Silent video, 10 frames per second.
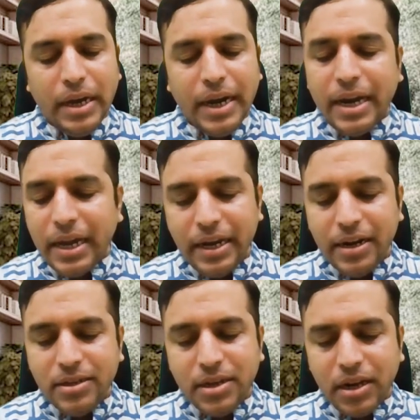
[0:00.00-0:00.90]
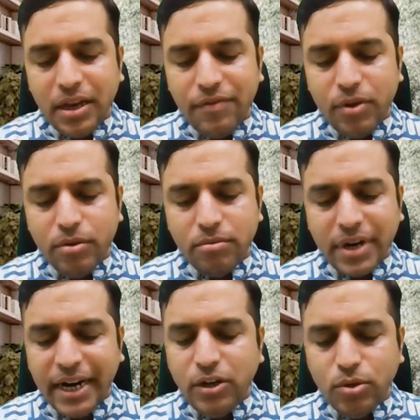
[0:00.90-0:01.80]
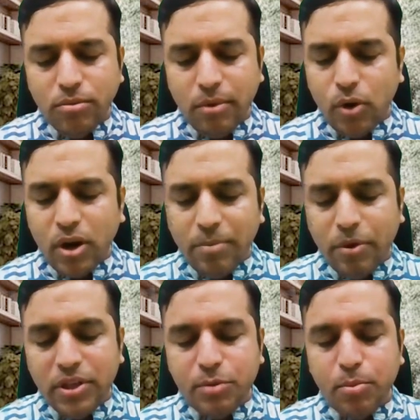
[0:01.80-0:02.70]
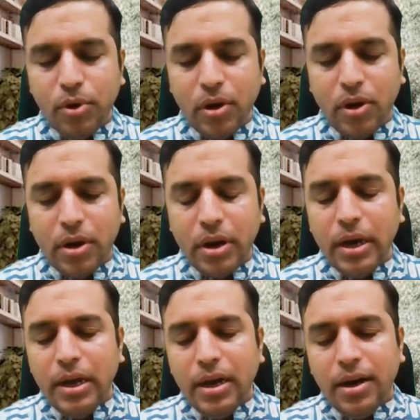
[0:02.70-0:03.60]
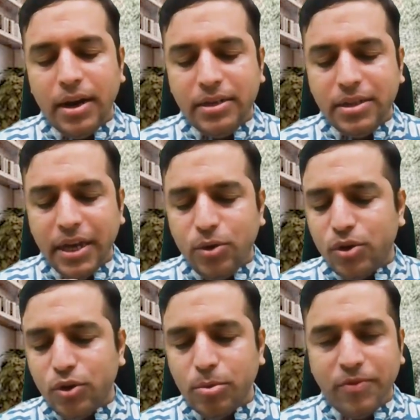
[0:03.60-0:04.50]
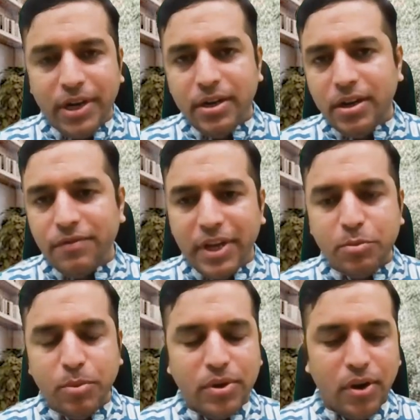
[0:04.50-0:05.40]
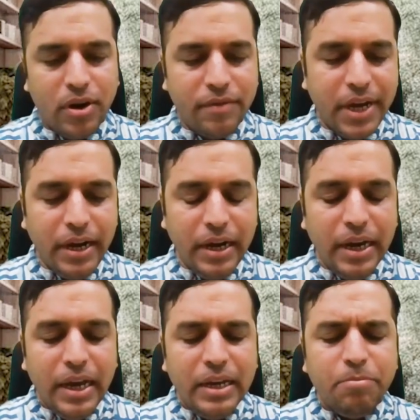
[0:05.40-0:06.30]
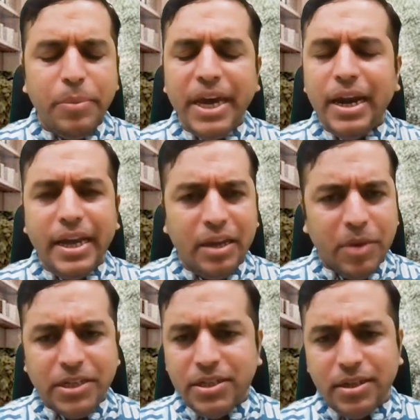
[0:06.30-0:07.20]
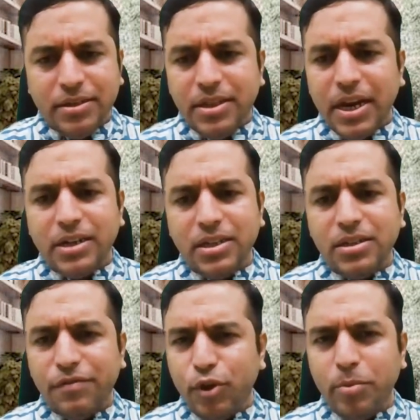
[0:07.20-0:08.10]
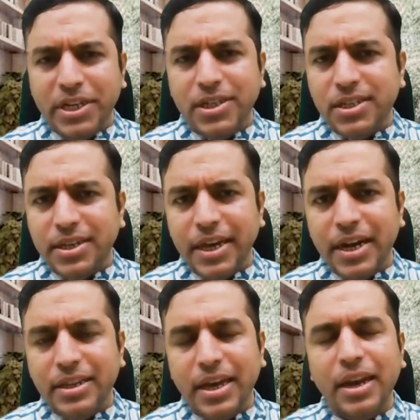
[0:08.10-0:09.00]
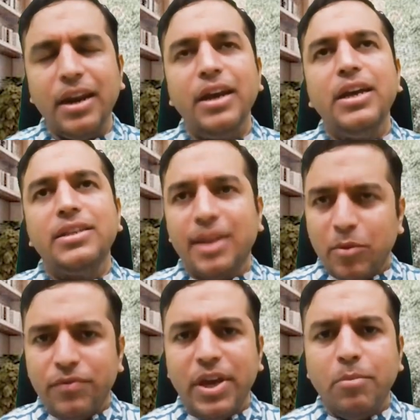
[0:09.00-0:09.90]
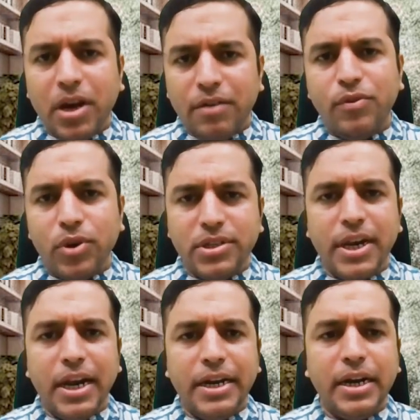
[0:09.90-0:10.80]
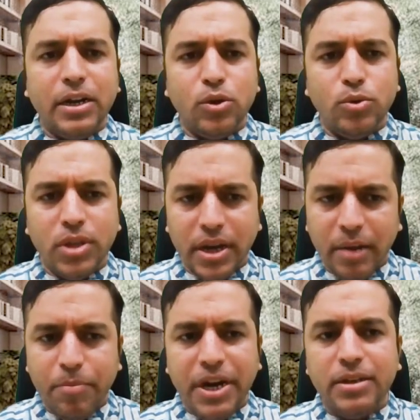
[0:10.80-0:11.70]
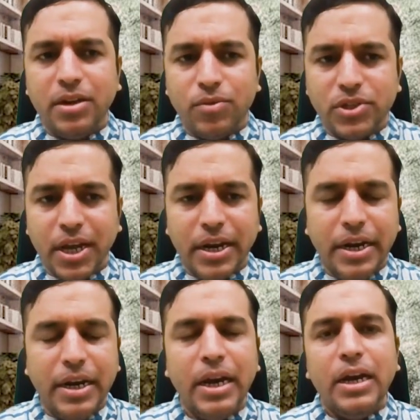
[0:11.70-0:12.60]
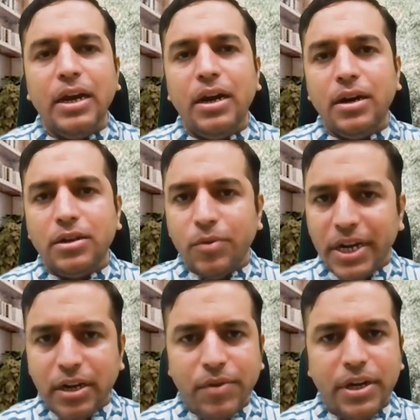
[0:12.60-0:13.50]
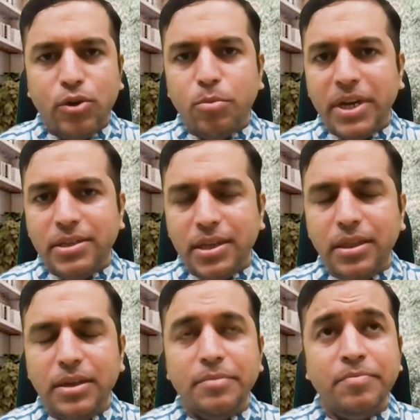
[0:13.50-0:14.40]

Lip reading: And again, interestingly, if you try to look up on this book on, let's say, YouTube, Twitter, Facebook, all of that, barely any mentions. There are just a few mentions here and there. Some of them are, of course, related to the reprint that was done in 2022 by Sidh.